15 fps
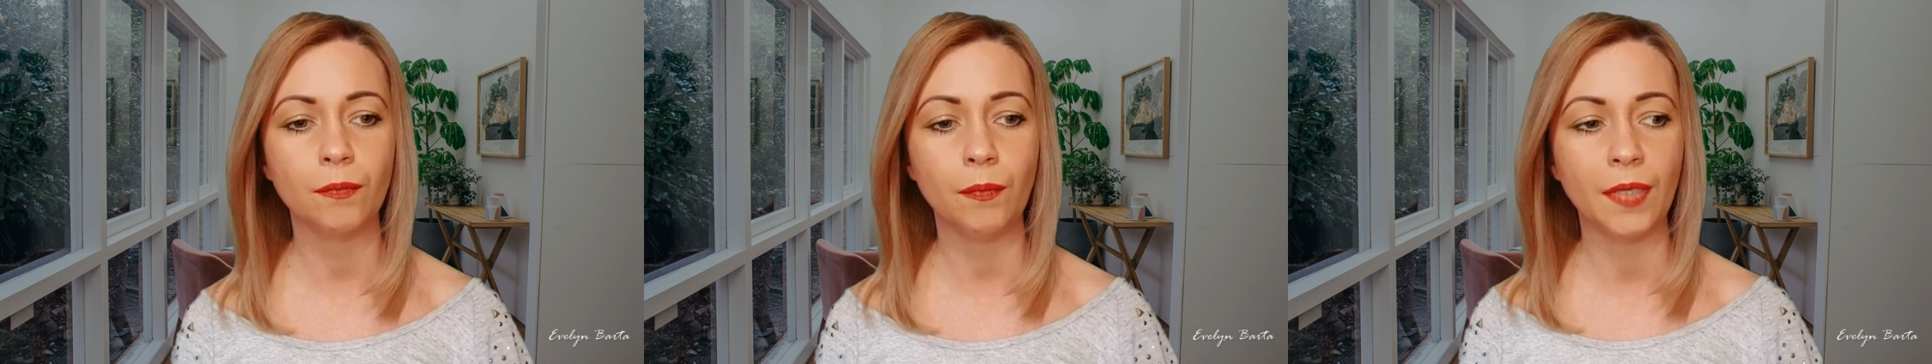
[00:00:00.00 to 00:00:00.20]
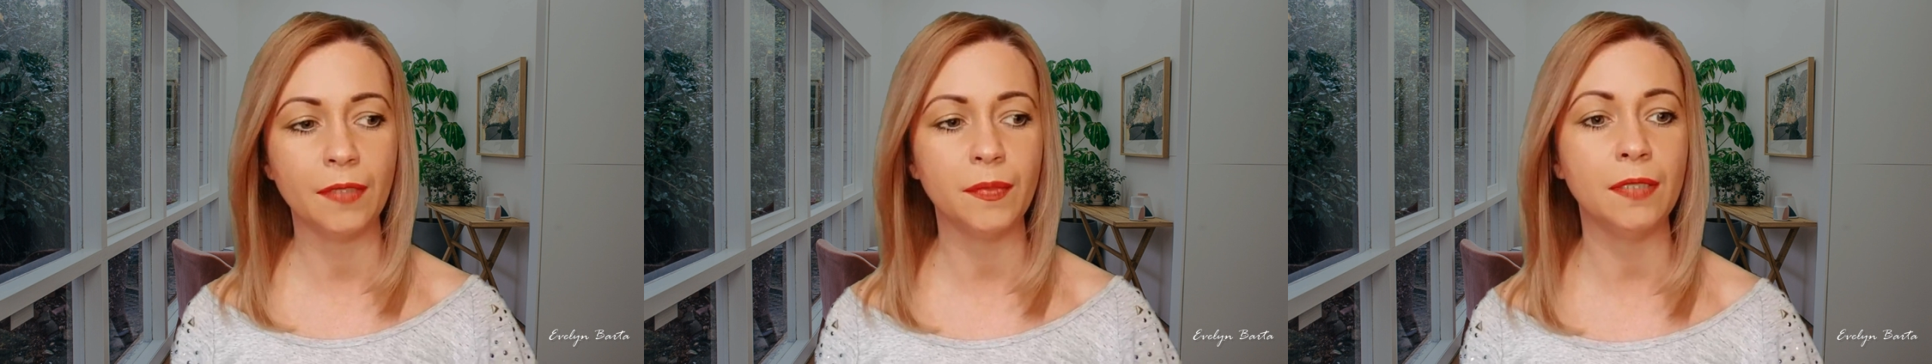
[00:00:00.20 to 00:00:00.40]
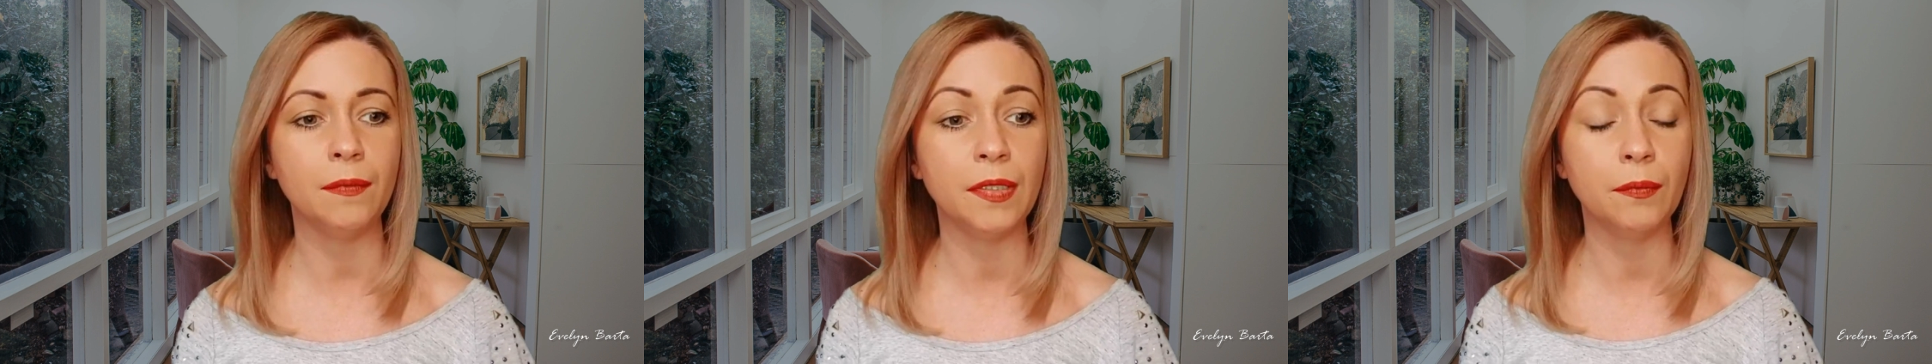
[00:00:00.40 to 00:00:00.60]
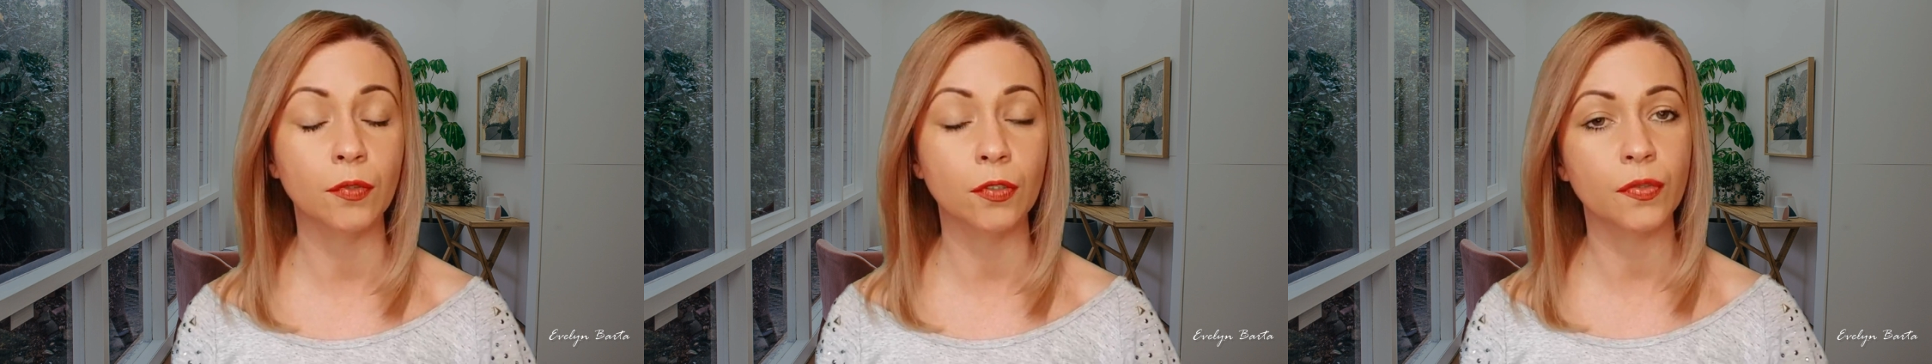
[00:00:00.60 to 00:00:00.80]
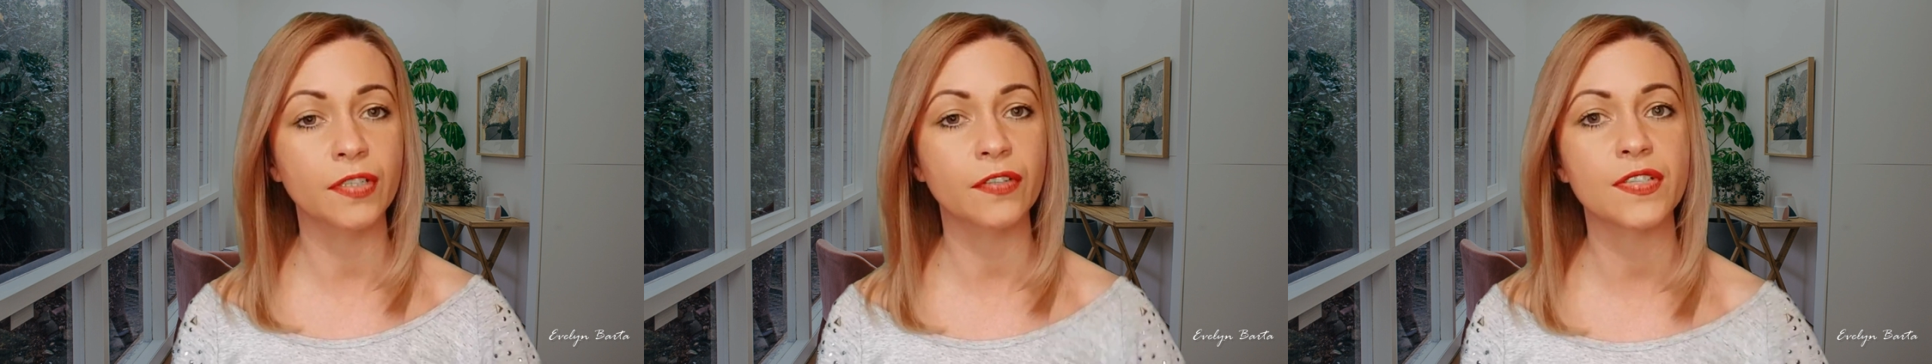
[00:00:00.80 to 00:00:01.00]
Maybe
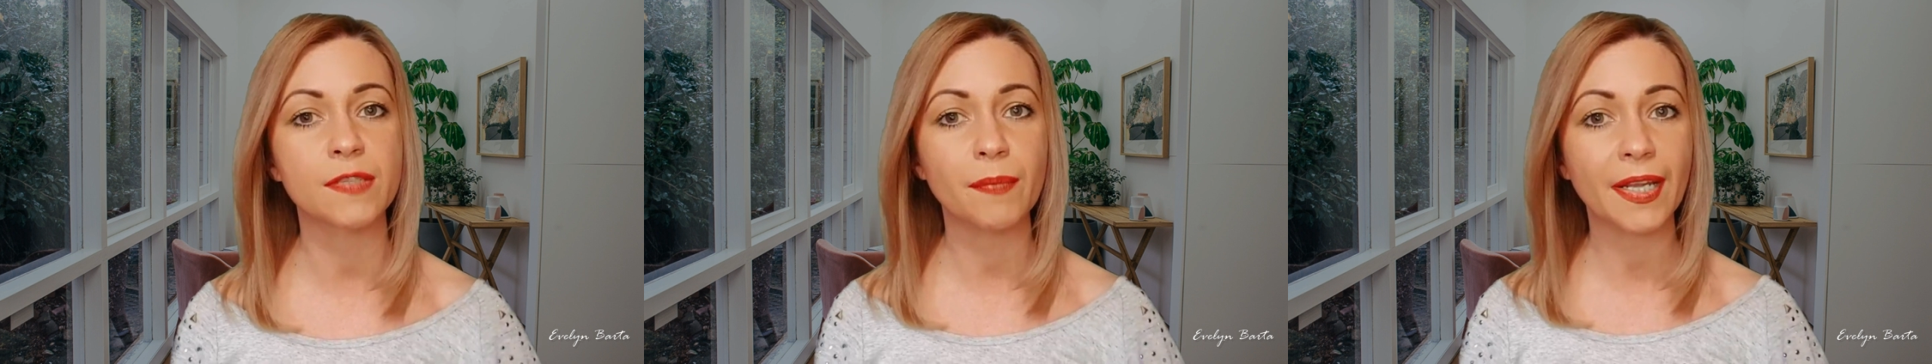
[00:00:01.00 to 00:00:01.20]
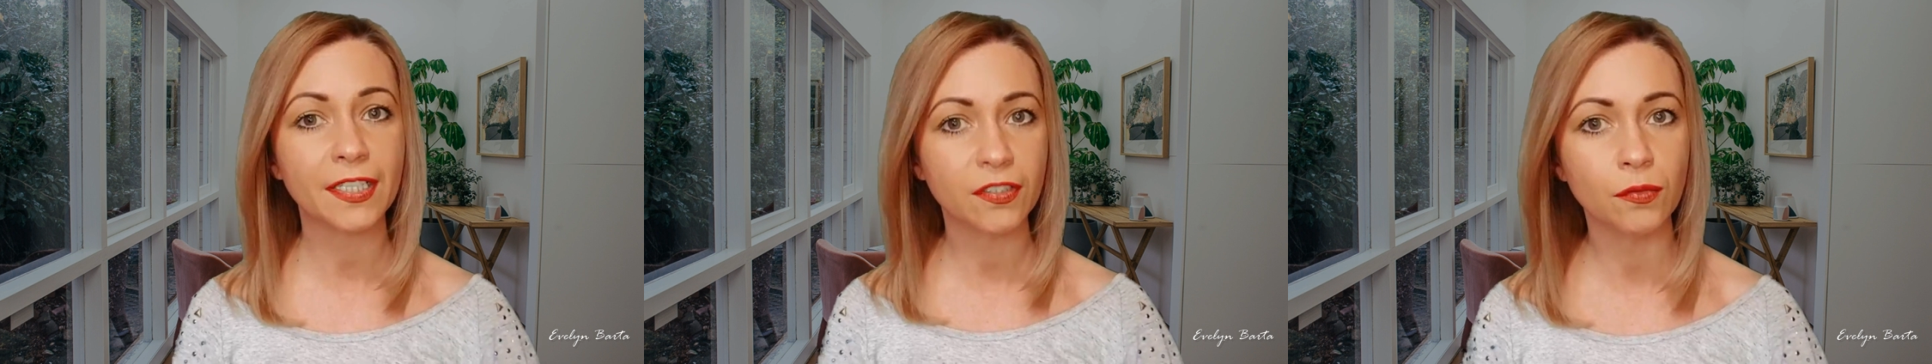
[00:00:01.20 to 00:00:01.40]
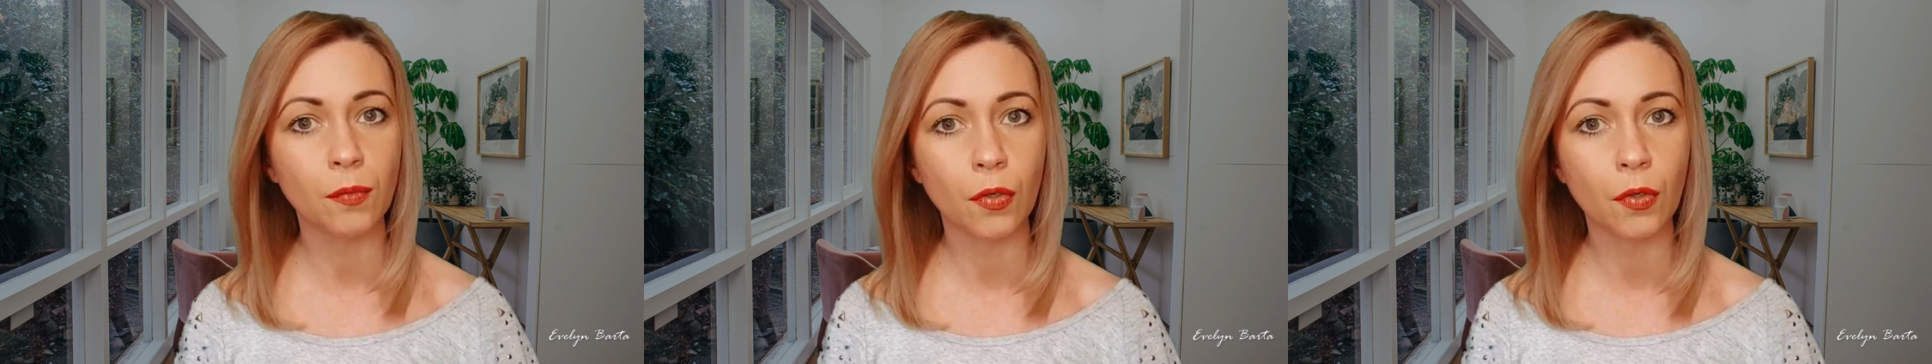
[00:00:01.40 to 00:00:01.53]
people will respect you